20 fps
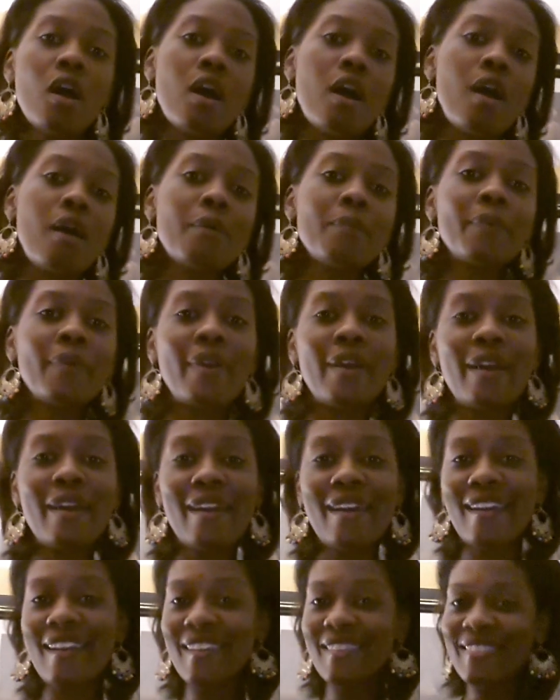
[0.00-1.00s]

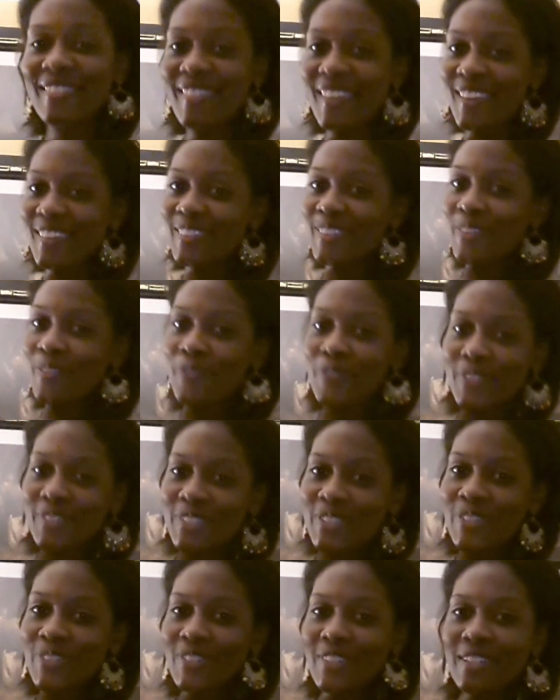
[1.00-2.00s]
Alright, thank you for
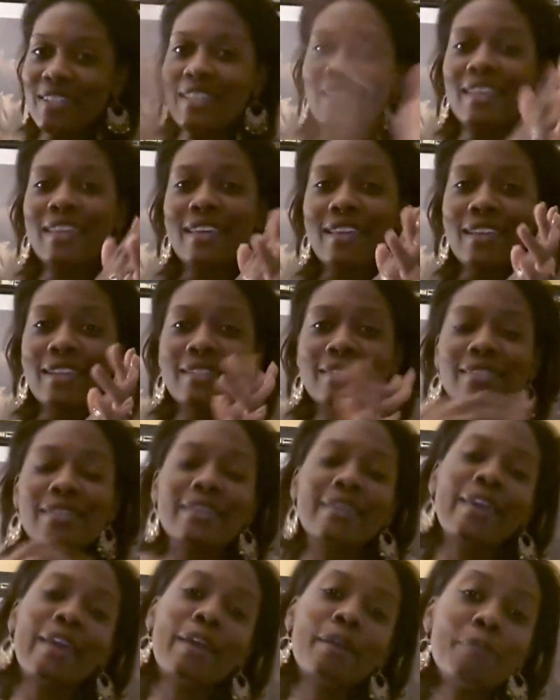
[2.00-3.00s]
tuning in to
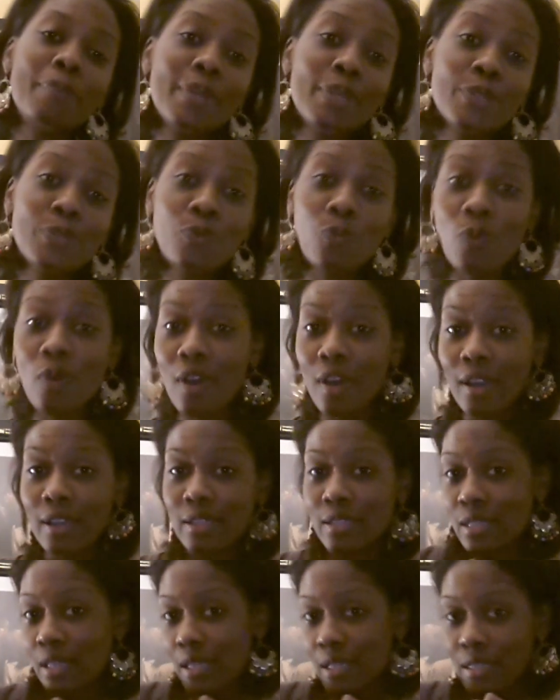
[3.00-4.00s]
KB's
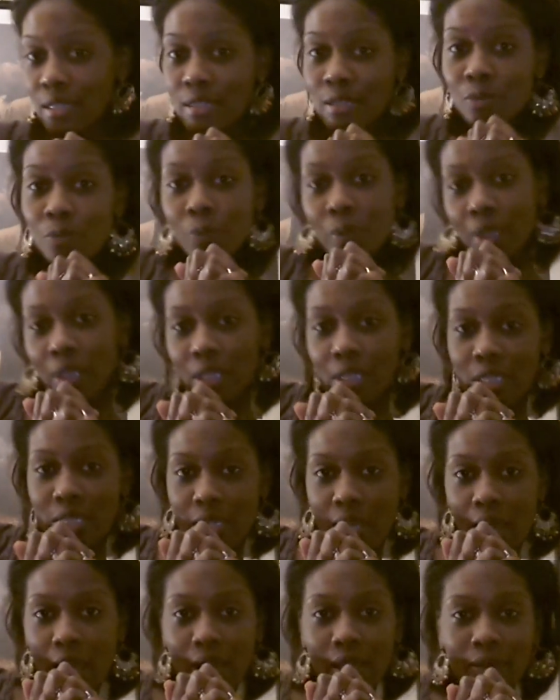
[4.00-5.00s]
Wine Tasting
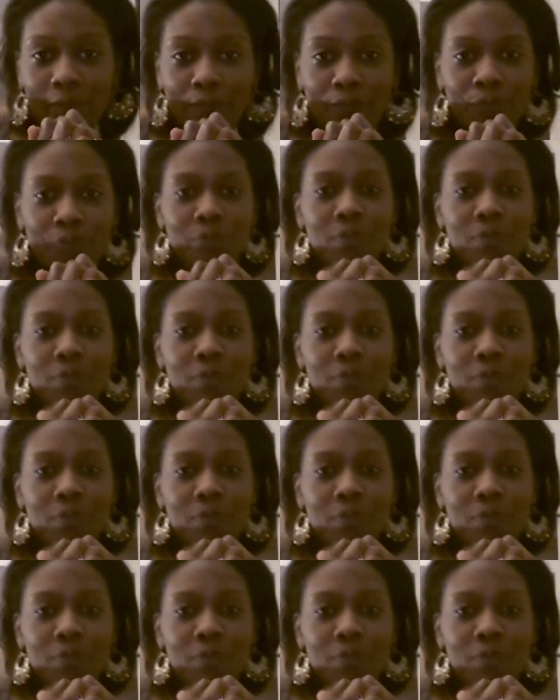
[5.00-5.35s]
Wednesday.